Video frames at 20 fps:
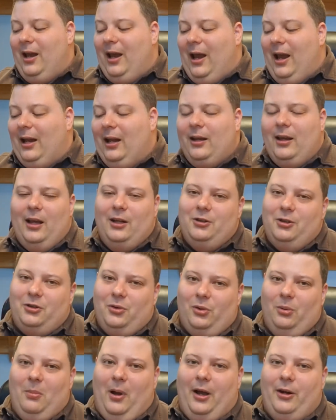And again, just
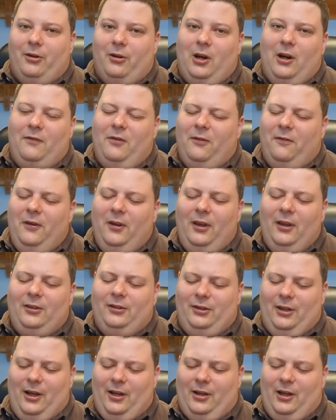a reminder, if you're feeling
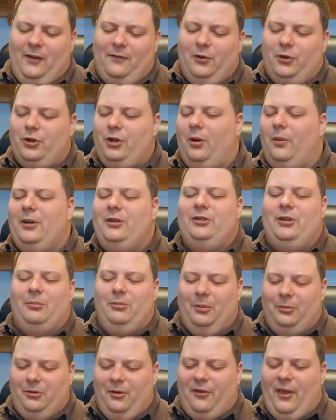sick, if you're showing
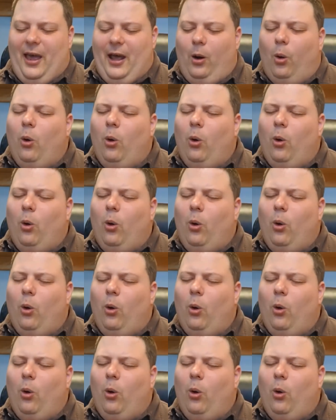symptoms of that,